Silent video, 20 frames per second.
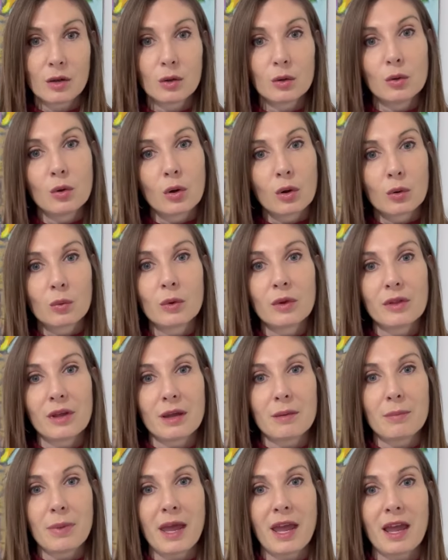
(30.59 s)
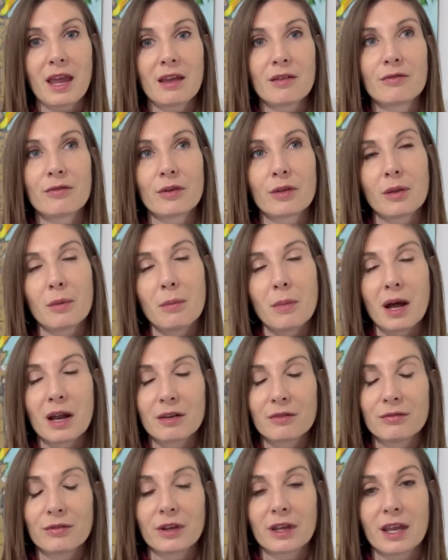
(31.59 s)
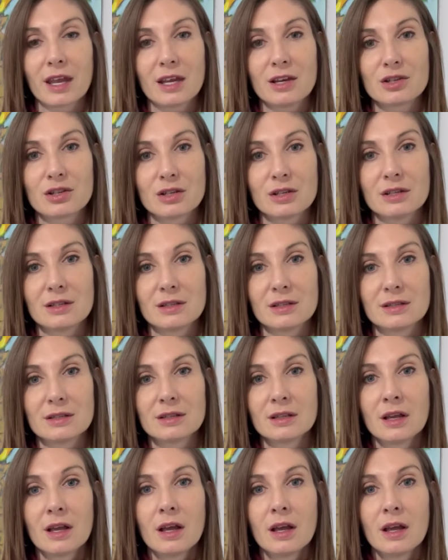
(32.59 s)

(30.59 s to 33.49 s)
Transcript: nor will they pay for the modifications